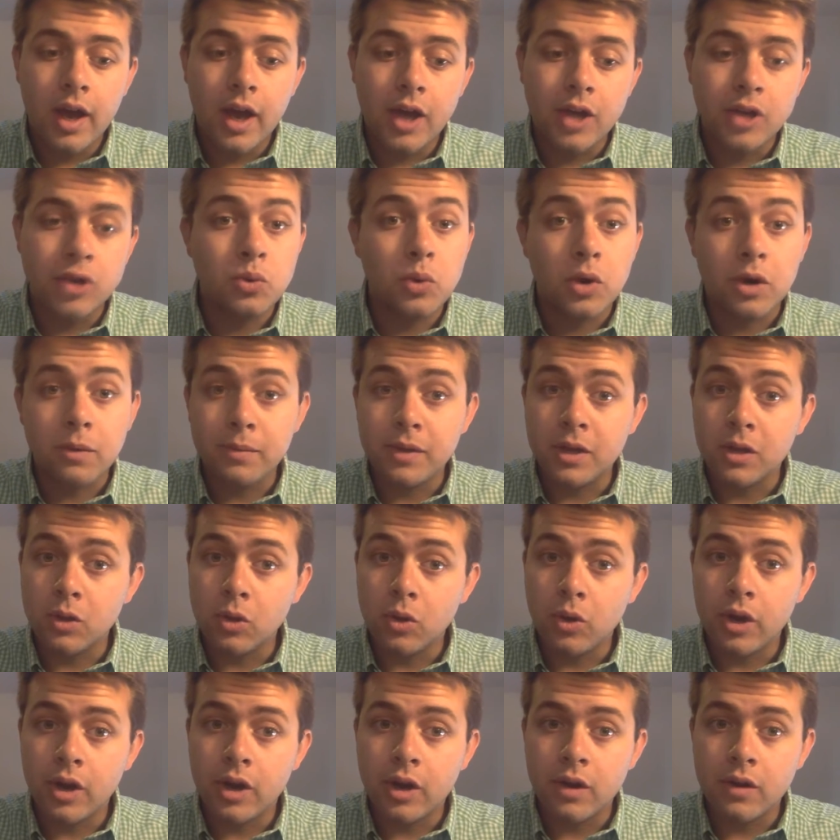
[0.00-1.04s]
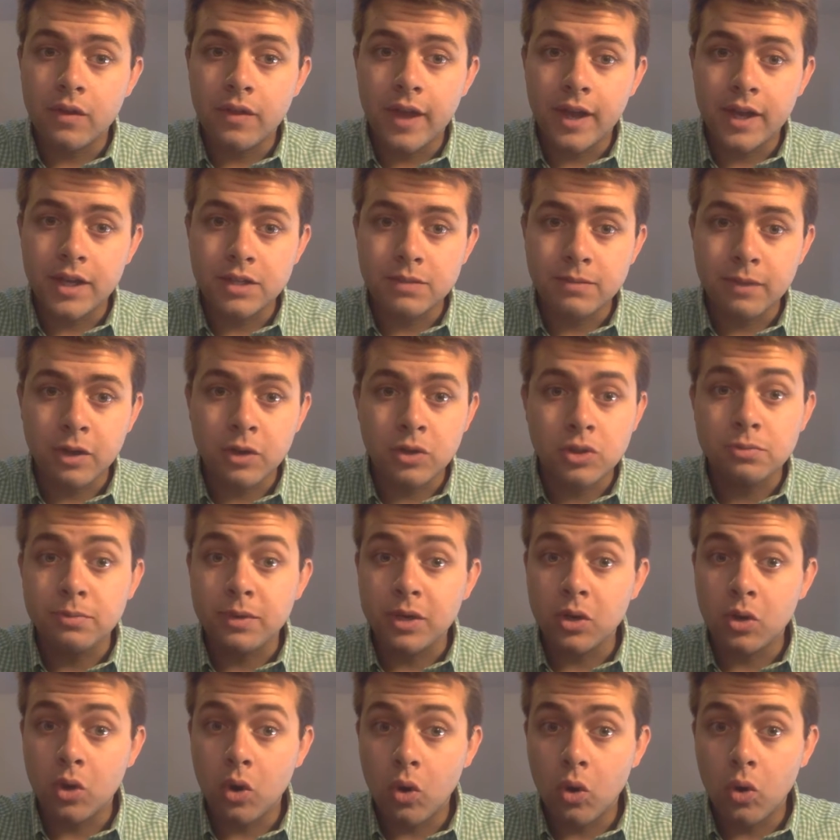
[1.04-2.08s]
I do want to be a lawyer. That is my
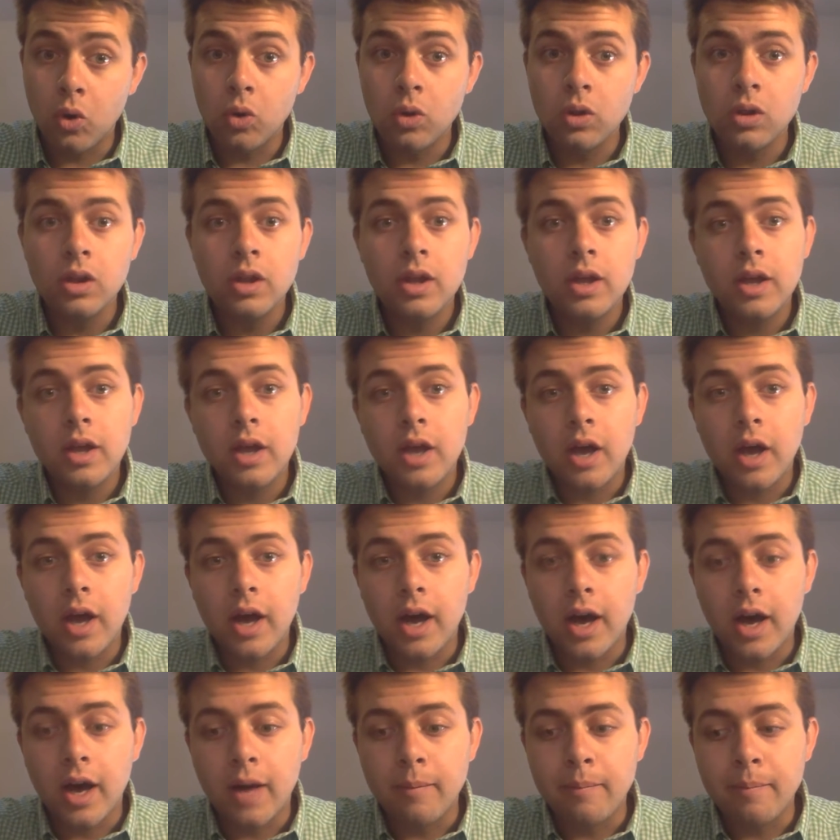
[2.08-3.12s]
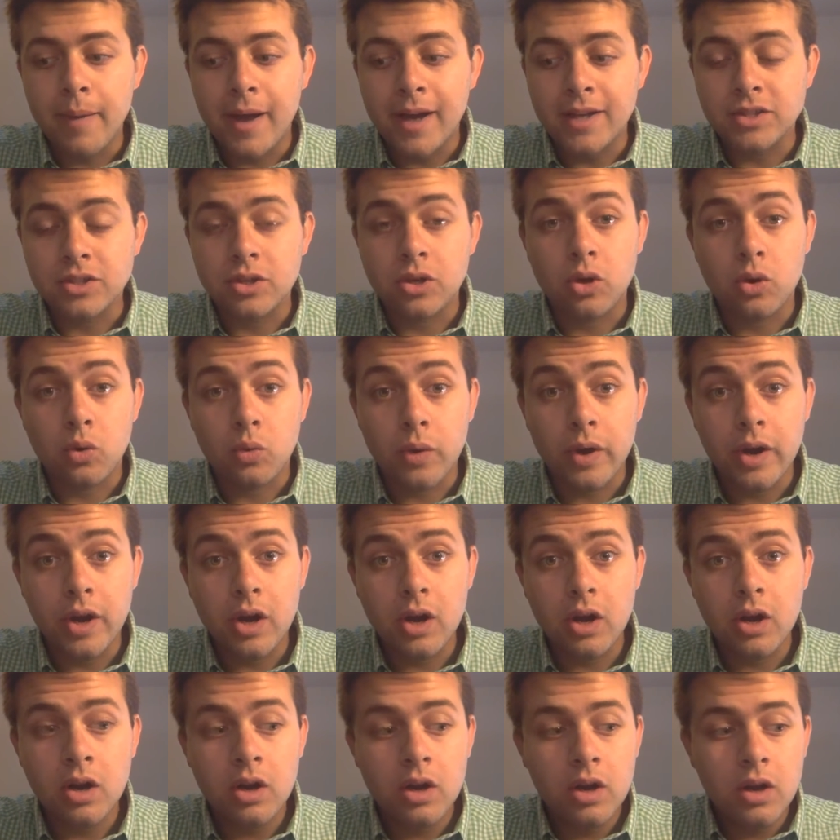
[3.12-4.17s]
ultimate goal as a
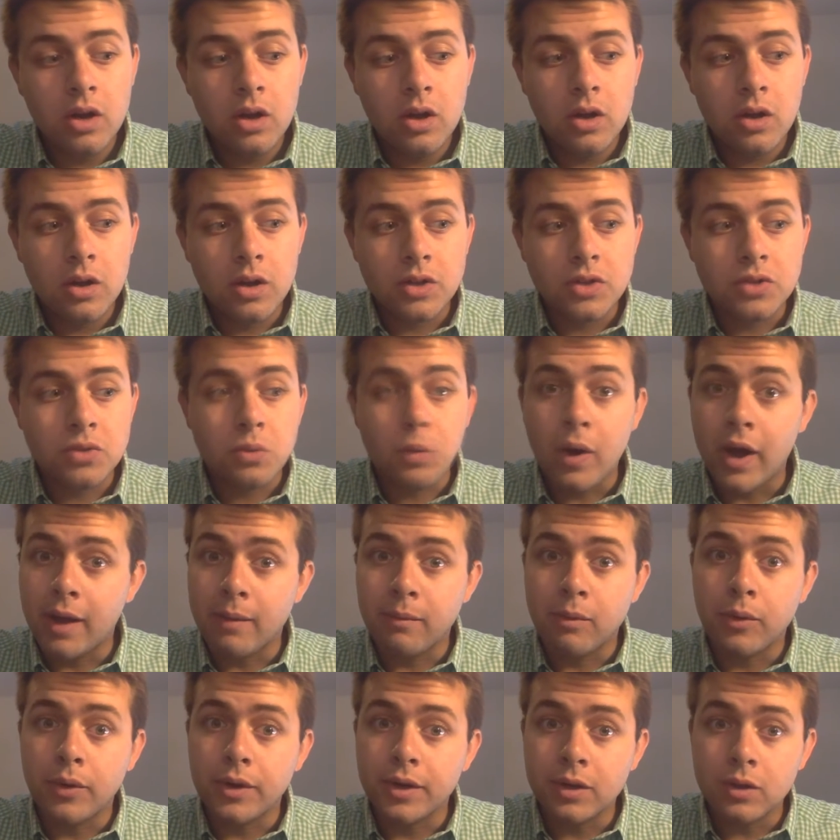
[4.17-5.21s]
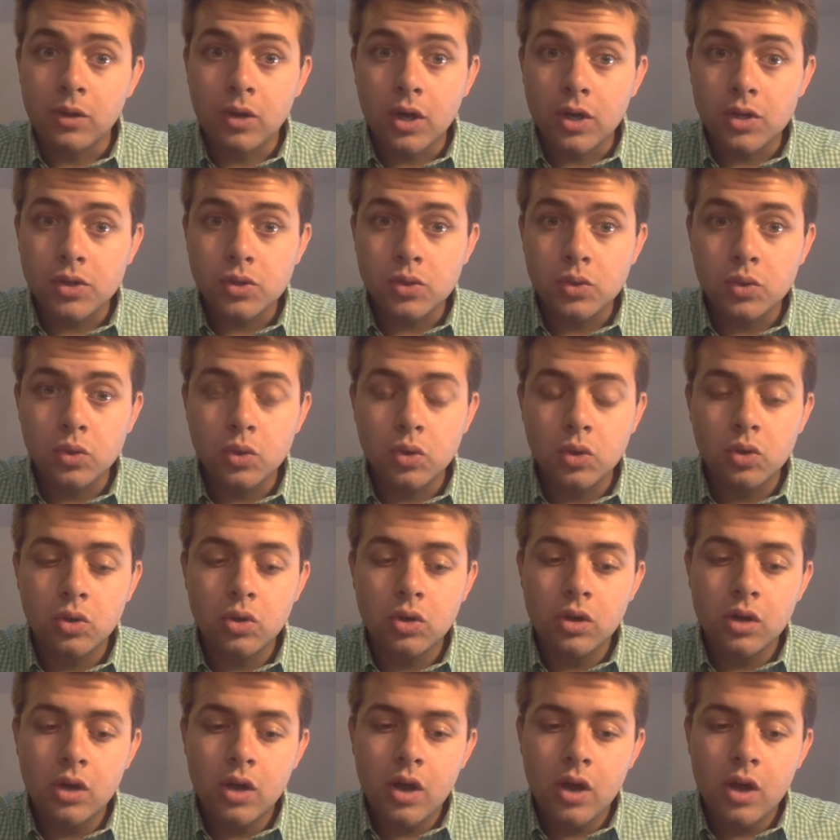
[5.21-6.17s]
career. It's why I'm going to law school.